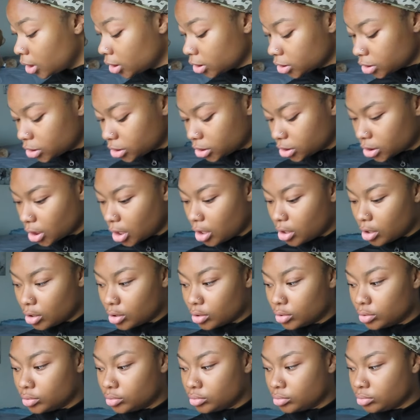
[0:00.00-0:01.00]

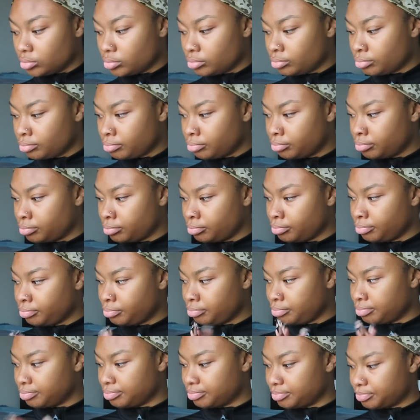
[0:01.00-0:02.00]
so
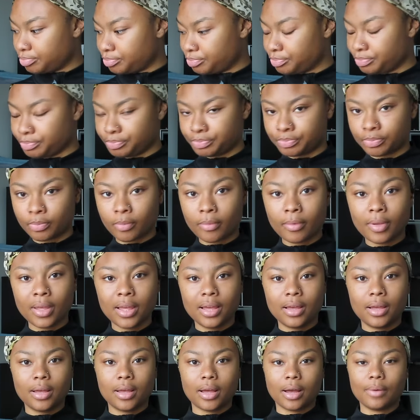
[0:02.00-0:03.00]

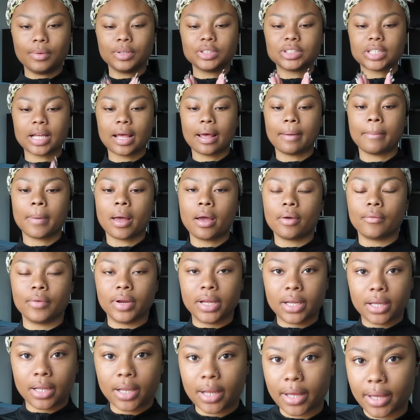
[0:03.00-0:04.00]
I wish I had my
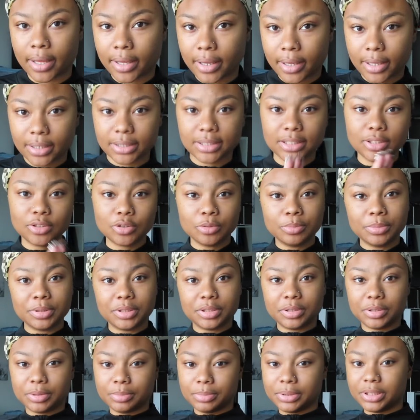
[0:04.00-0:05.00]
ring because this
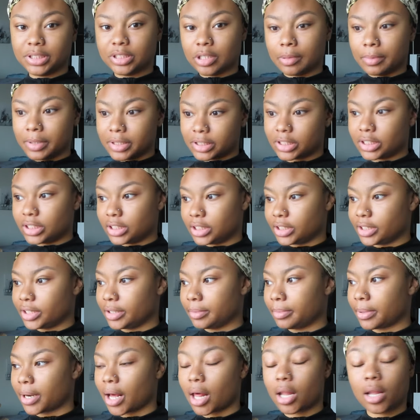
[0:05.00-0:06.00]
would be so much easier
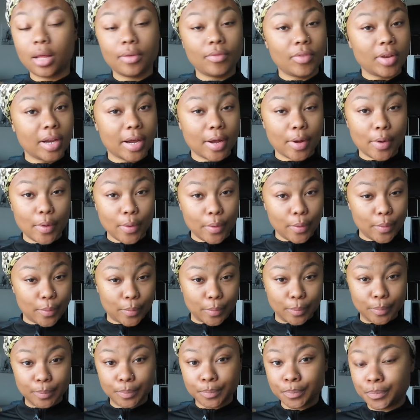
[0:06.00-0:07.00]
if I left it at
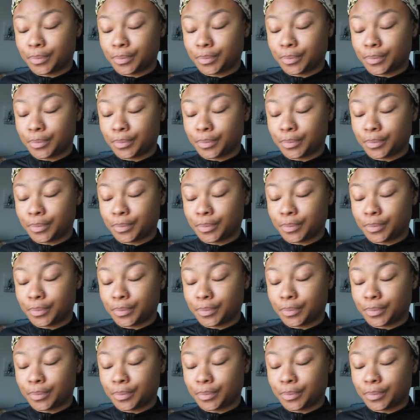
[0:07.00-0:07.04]
home.